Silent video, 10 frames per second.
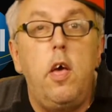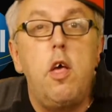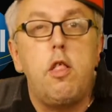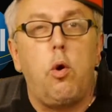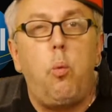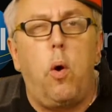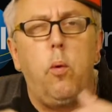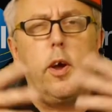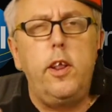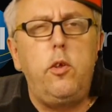So what
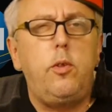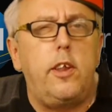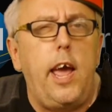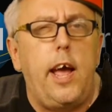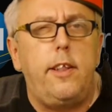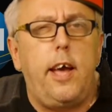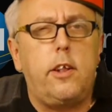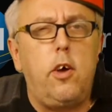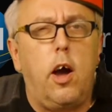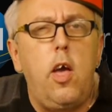we're going to do today on
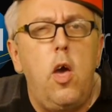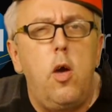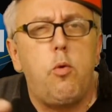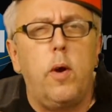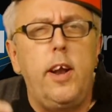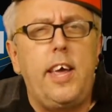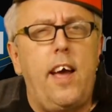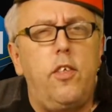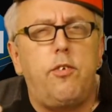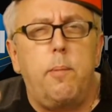Tech Talk is we're going to
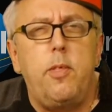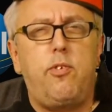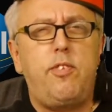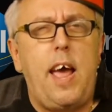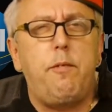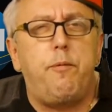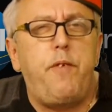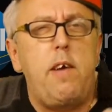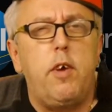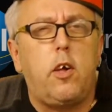gather some of the staff's
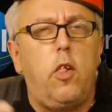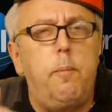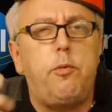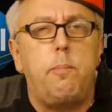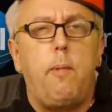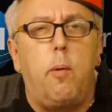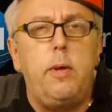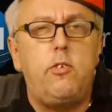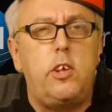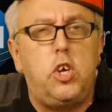favorite clips and
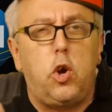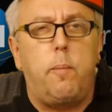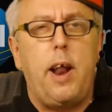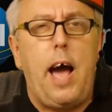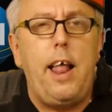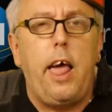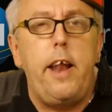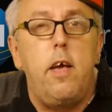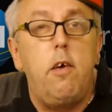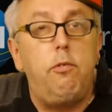moments and show them in a highlight,
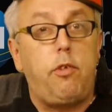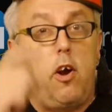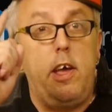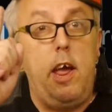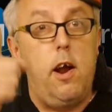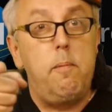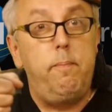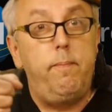starting here.